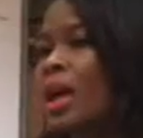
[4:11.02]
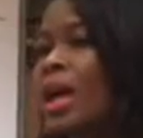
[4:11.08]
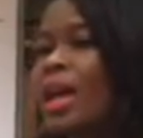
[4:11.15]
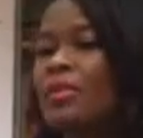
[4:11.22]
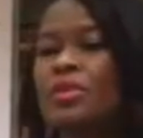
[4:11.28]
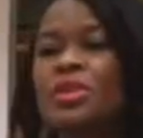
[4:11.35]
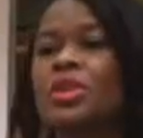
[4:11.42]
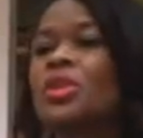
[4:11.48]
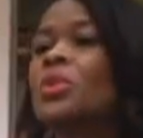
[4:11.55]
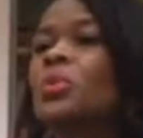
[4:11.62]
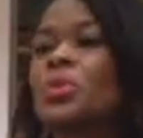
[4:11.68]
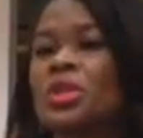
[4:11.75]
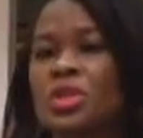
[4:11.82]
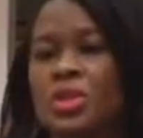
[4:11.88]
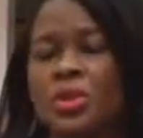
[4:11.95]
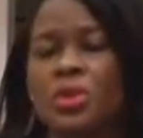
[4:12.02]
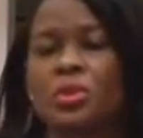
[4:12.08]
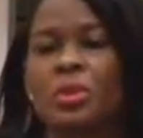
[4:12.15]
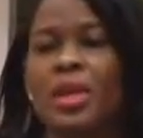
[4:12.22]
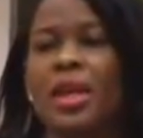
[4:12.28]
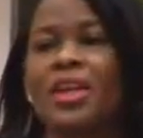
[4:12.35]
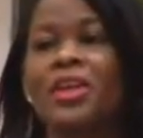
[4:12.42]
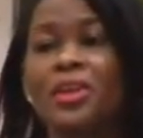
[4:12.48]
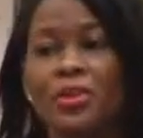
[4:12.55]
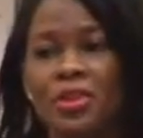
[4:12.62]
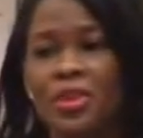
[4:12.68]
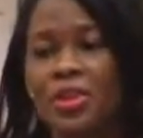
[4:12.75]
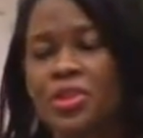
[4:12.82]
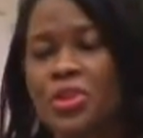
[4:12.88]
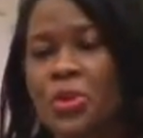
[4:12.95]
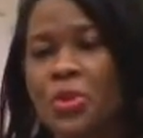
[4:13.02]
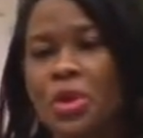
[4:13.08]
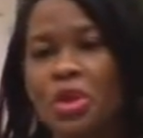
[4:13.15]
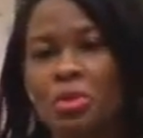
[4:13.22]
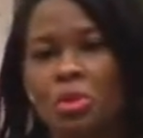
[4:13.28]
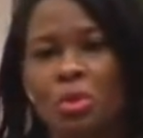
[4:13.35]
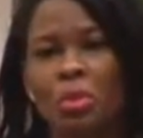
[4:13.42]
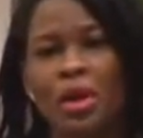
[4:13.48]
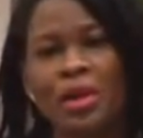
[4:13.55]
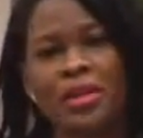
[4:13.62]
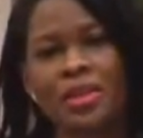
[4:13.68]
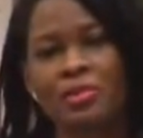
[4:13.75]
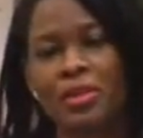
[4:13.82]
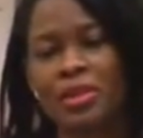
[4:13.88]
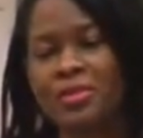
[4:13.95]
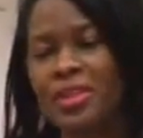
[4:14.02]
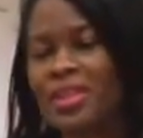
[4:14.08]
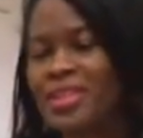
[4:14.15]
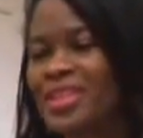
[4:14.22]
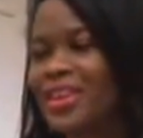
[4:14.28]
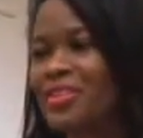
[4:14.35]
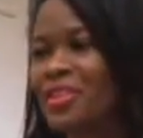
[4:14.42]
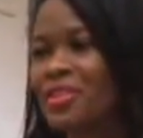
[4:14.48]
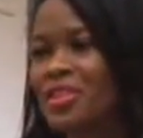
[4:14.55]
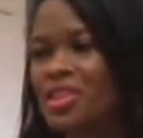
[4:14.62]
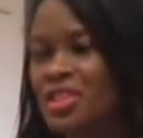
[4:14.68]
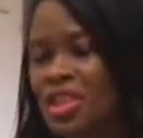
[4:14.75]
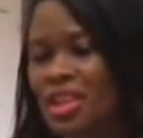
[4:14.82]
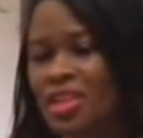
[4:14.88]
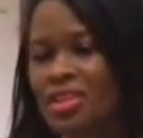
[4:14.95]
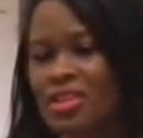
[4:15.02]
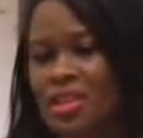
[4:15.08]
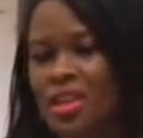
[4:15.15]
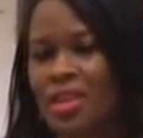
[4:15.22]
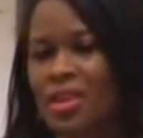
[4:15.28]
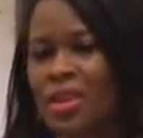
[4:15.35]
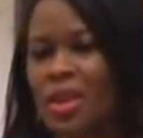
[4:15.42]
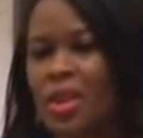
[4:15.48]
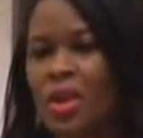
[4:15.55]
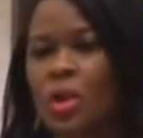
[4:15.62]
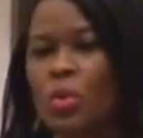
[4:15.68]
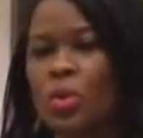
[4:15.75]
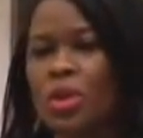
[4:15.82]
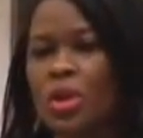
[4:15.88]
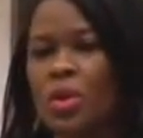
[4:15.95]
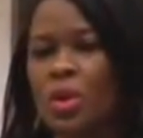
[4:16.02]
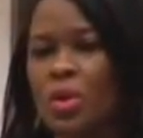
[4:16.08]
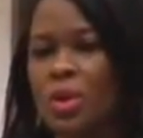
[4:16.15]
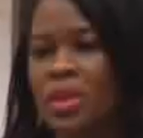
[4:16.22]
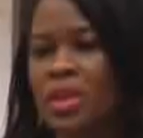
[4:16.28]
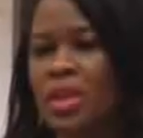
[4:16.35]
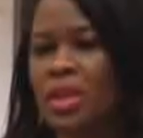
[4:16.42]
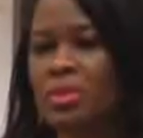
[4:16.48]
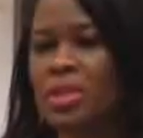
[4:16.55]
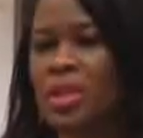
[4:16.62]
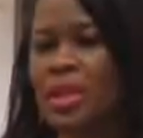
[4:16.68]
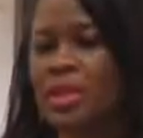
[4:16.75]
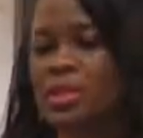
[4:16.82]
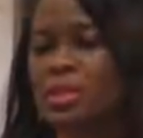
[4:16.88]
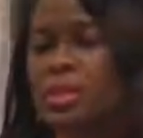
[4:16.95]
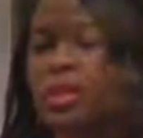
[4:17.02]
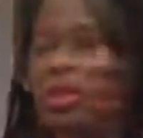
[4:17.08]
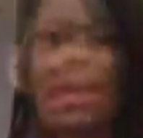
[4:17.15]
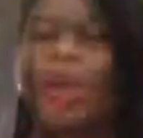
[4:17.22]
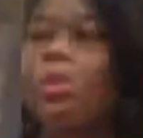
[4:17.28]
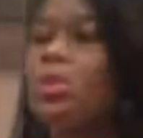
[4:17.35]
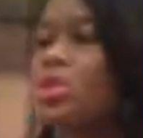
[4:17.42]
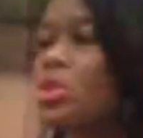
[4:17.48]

I haven't done the research, but I hear that there's a credible body of evidence out there that says that we don't owe the income tax. I